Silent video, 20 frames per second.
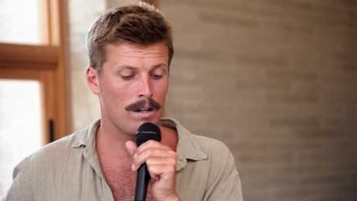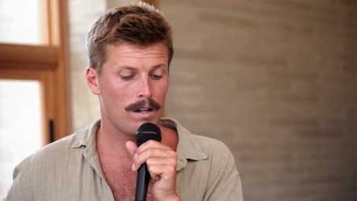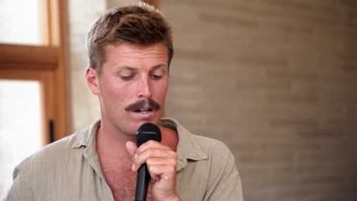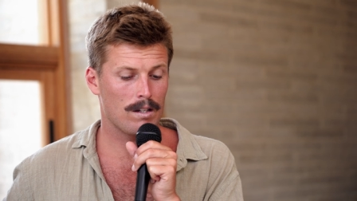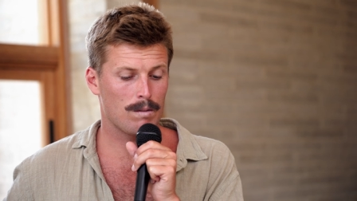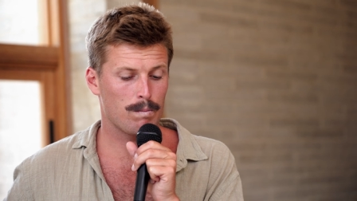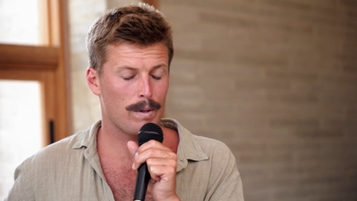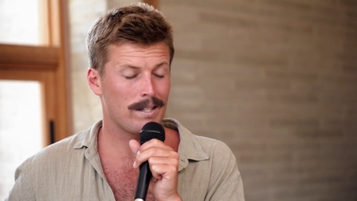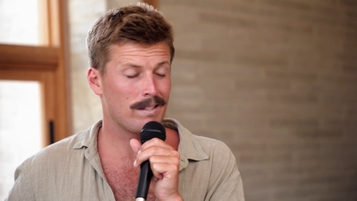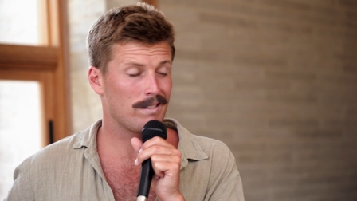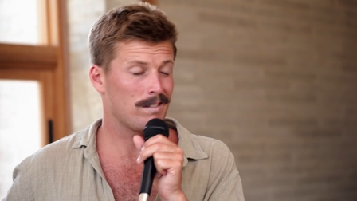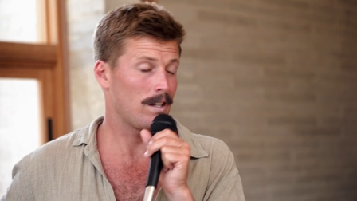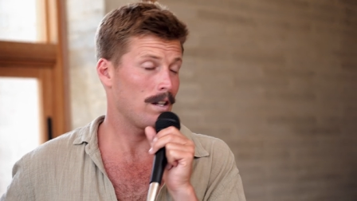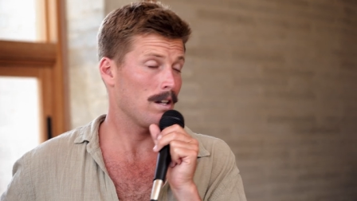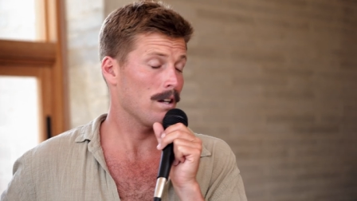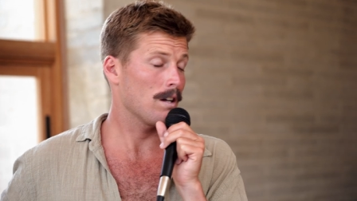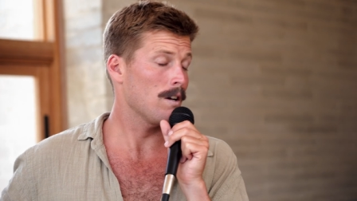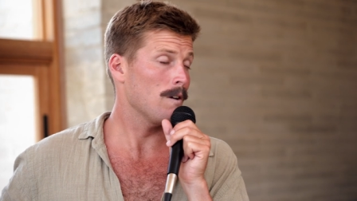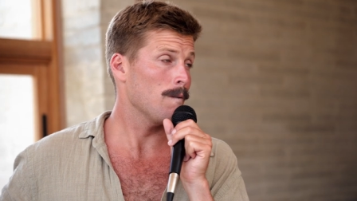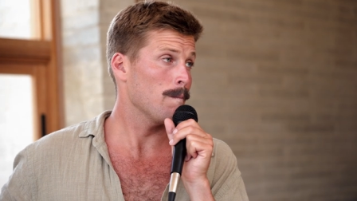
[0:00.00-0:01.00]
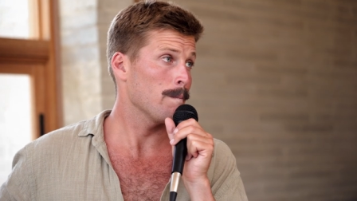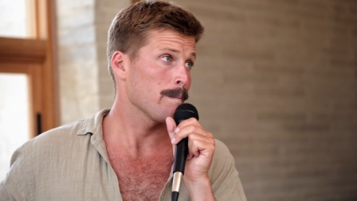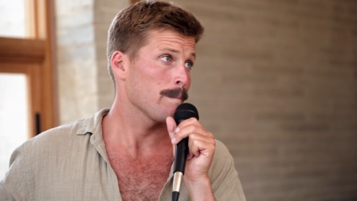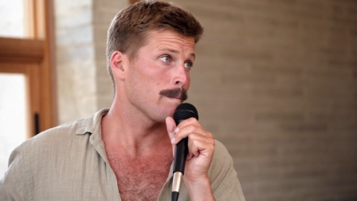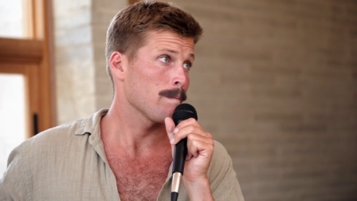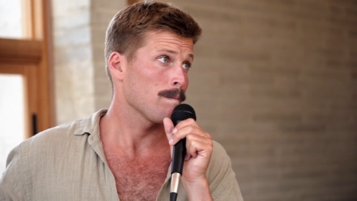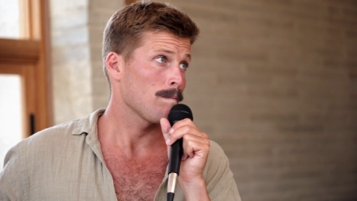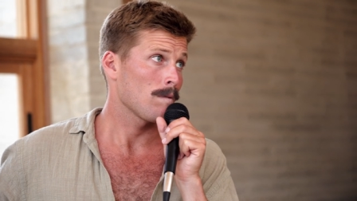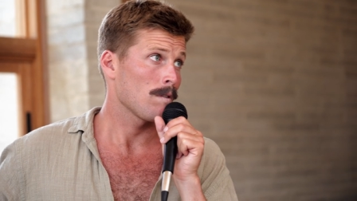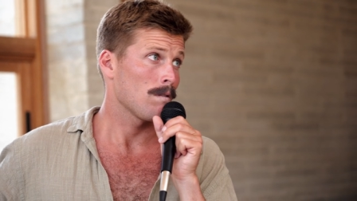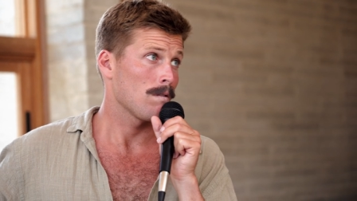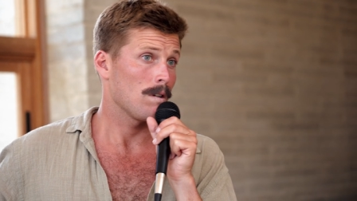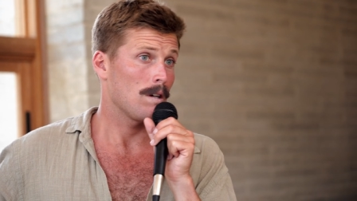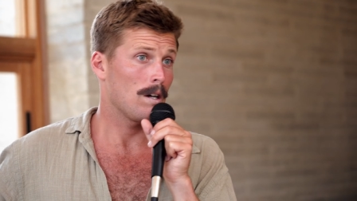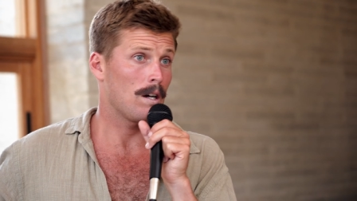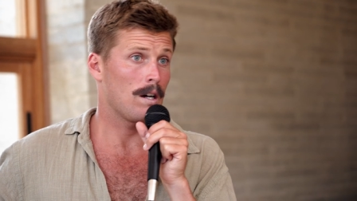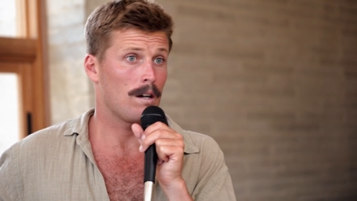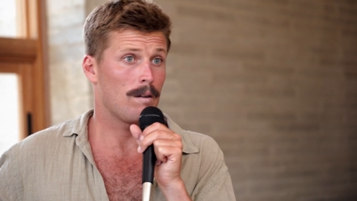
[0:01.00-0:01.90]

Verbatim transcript: It's by Seneca, mm-hmm.